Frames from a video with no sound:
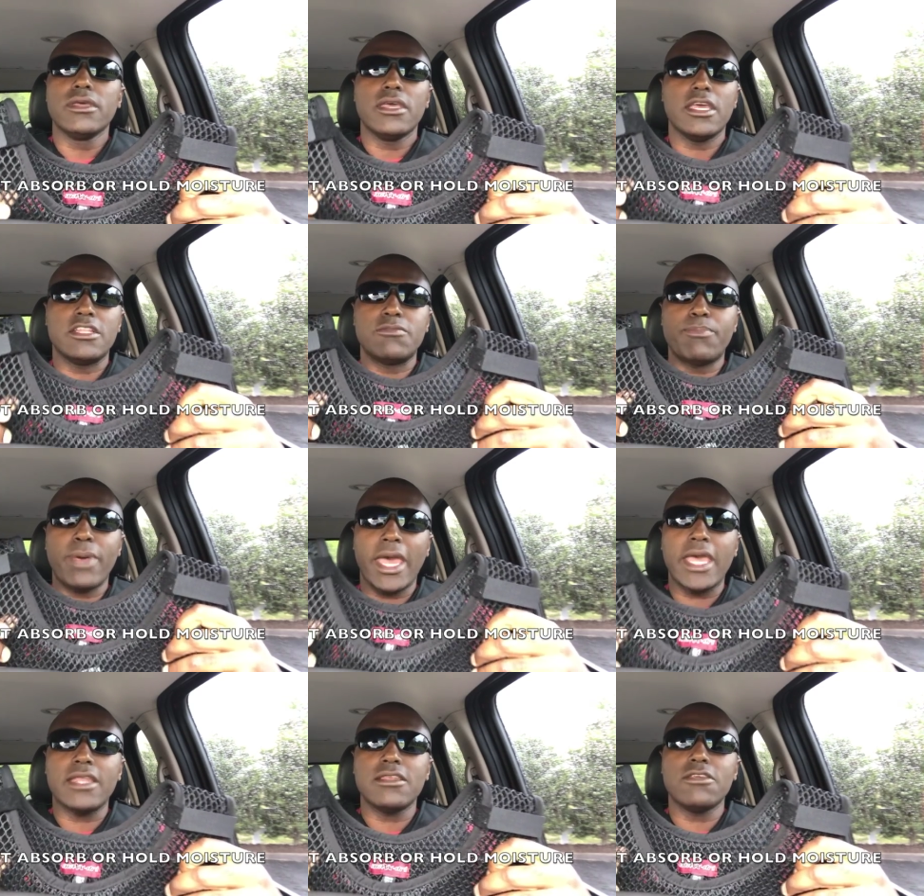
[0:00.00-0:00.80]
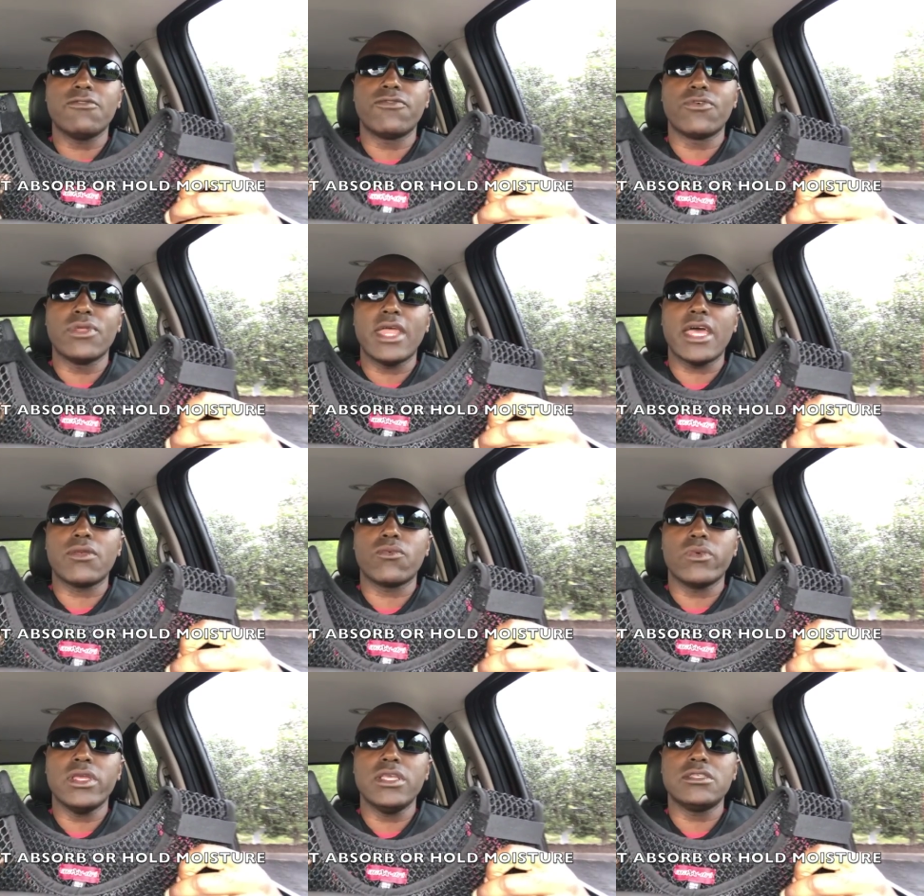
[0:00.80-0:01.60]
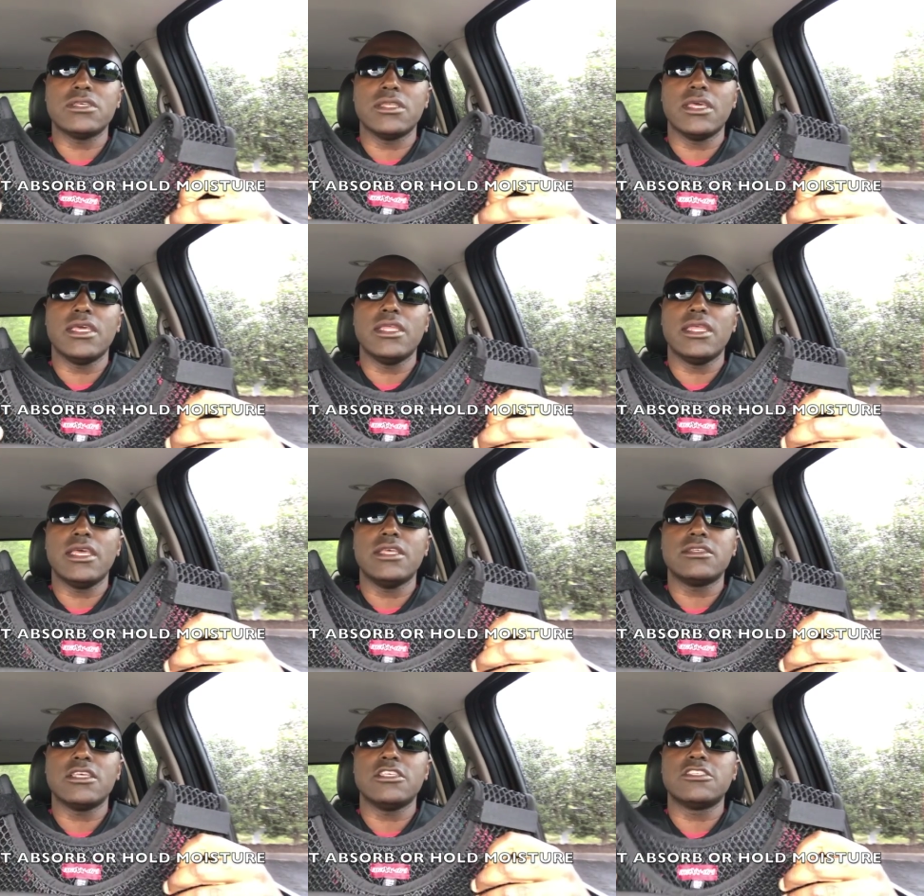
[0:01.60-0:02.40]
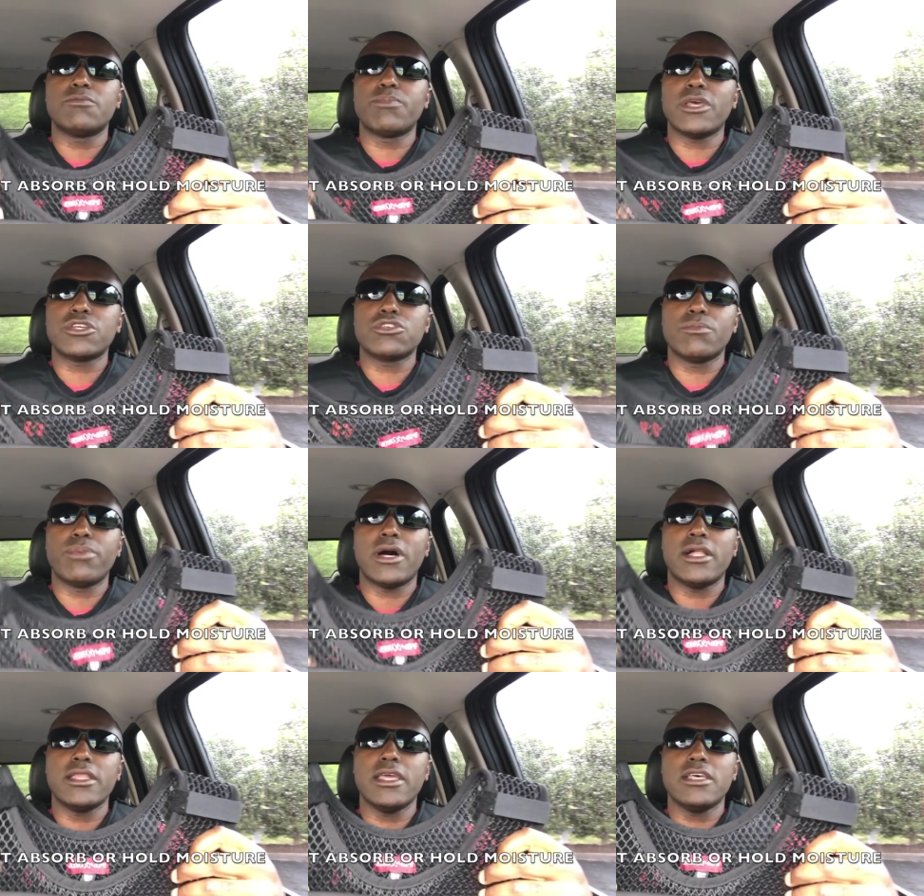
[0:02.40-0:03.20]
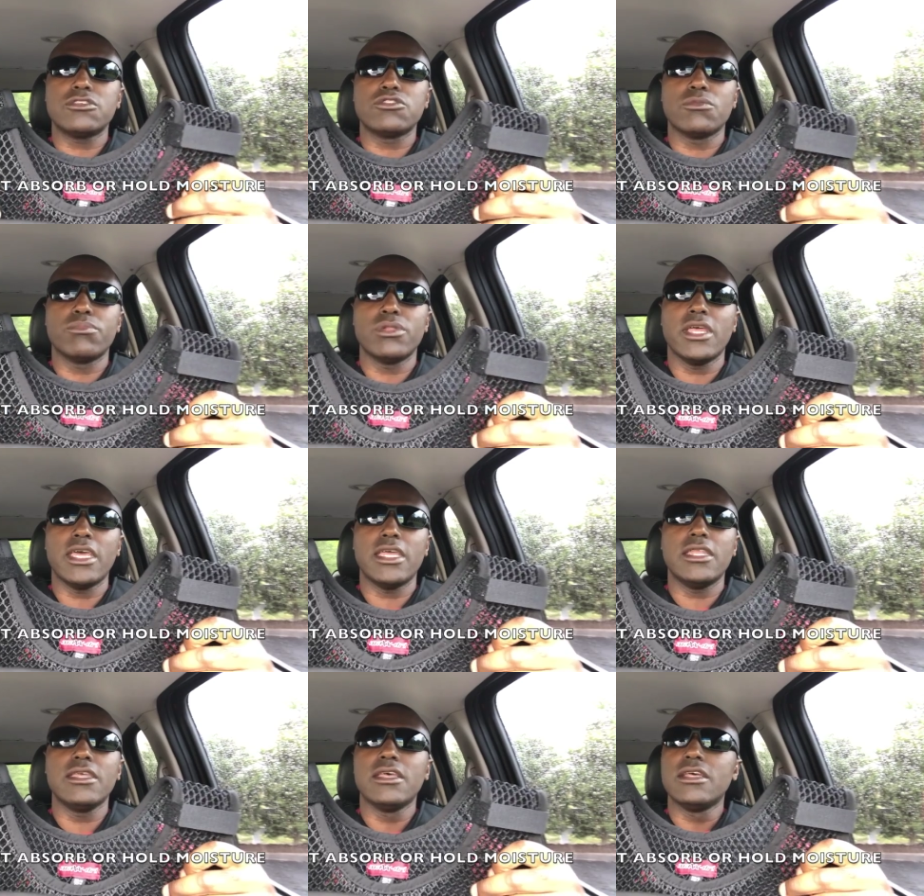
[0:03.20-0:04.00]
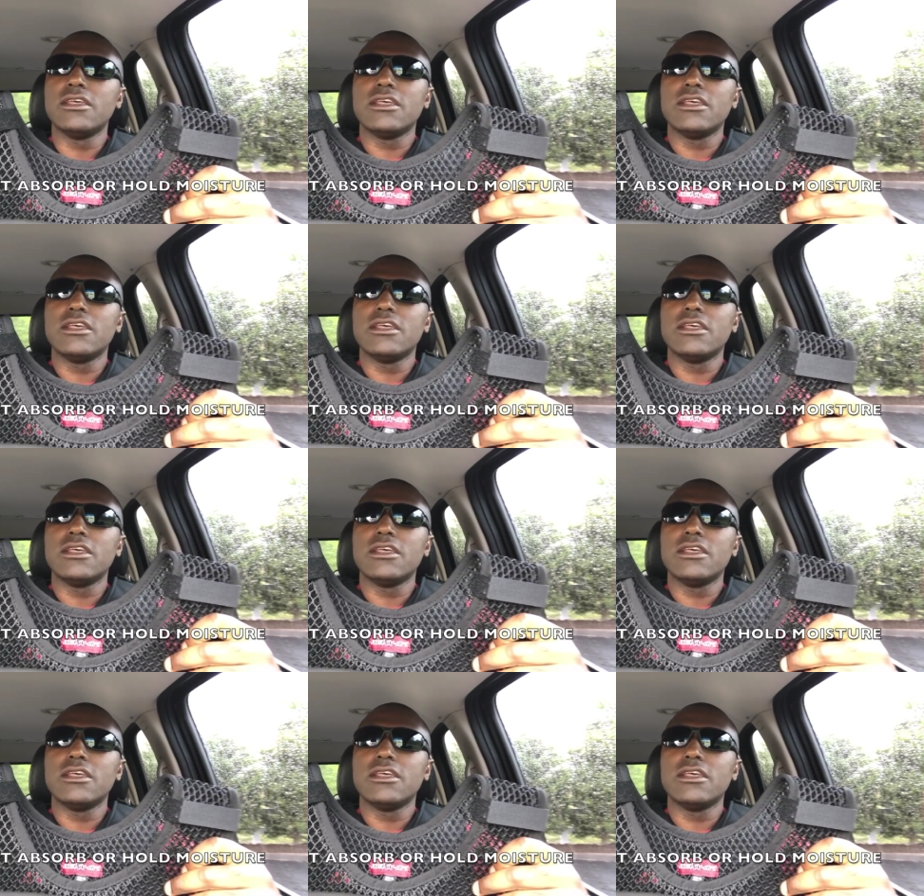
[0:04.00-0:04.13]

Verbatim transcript: It's patented for that reason. It is a special polyester blend,